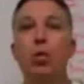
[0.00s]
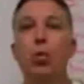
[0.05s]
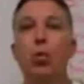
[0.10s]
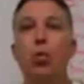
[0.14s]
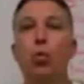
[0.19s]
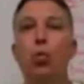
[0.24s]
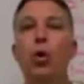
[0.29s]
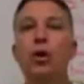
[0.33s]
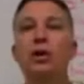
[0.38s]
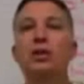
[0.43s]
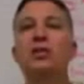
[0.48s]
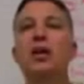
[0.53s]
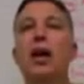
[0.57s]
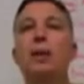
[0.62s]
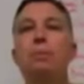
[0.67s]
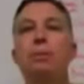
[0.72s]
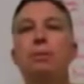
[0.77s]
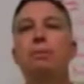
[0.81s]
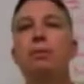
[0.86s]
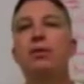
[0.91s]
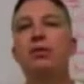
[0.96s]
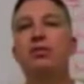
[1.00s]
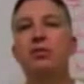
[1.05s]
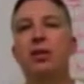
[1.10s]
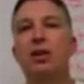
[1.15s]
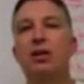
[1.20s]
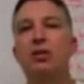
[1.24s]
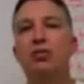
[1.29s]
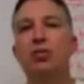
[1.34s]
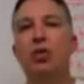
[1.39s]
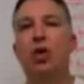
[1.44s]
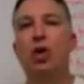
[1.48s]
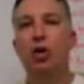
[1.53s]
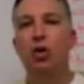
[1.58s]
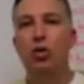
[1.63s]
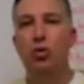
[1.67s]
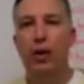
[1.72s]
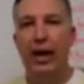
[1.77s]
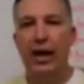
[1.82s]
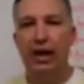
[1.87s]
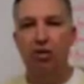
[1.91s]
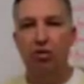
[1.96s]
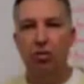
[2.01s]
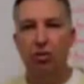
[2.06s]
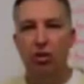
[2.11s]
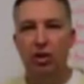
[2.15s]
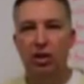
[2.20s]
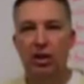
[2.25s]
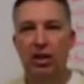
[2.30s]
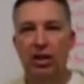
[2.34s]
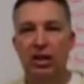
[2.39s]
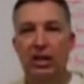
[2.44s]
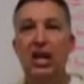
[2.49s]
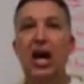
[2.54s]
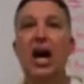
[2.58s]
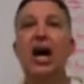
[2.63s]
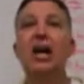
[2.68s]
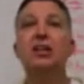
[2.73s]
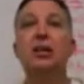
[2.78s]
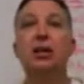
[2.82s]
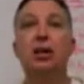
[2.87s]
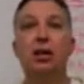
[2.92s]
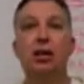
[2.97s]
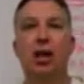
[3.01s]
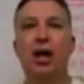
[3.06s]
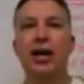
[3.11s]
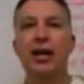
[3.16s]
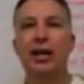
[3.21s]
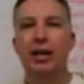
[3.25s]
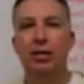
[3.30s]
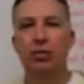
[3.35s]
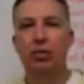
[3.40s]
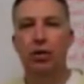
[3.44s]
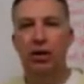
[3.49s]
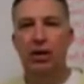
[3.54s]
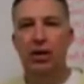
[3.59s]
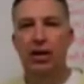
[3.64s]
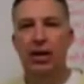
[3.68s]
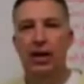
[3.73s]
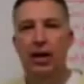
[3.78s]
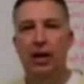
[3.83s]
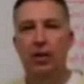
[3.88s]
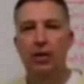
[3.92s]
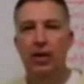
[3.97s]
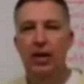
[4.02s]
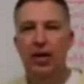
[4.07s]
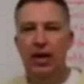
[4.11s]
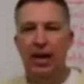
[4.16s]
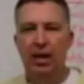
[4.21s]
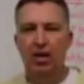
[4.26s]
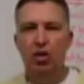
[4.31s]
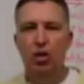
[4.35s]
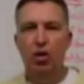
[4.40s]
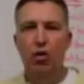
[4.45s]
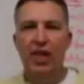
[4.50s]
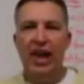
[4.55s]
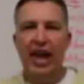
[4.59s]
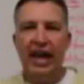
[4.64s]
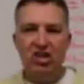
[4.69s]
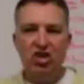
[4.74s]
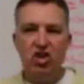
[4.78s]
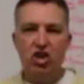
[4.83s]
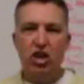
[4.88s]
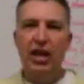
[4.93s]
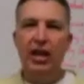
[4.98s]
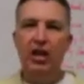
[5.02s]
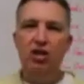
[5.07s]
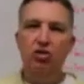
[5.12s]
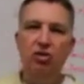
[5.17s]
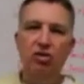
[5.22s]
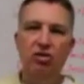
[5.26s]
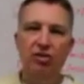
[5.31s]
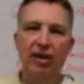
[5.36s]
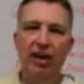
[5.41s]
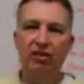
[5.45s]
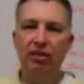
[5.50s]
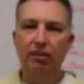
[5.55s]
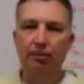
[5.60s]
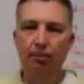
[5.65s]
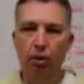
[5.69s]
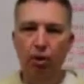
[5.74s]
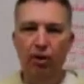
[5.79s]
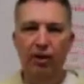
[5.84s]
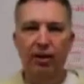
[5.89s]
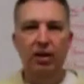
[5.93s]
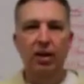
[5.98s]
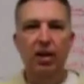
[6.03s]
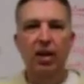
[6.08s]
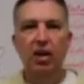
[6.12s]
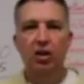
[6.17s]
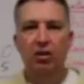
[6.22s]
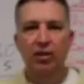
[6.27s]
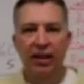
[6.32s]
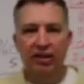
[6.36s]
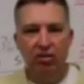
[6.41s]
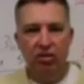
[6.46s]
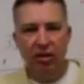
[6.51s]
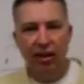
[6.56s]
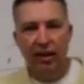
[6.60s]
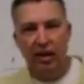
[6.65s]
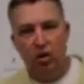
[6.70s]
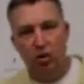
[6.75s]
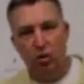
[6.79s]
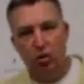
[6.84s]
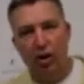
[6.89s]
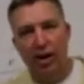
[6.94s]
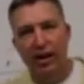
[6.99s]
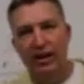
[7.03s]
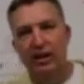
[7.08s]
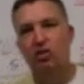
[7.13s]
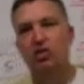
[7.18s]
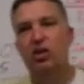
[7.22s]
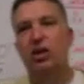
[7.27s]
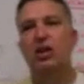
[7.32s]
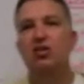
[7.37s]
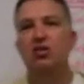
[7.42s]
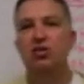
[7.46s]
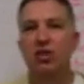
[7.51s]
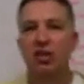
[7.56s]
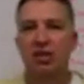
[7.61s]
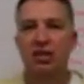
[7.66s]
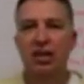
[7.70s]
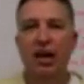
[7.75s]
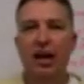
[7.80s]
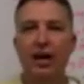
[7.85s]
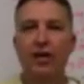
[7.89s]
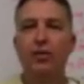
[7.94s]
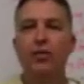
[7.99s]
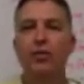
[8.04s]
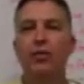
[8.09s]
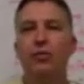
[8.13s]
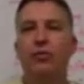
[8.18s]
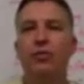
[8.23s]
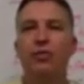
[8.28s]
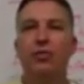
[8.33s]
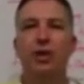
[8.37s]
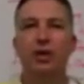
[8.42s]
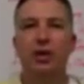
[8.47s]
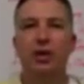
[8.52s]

what type of business are you actually not declining right now? And you know, that changes. That's a movie. That's like trying to change the tires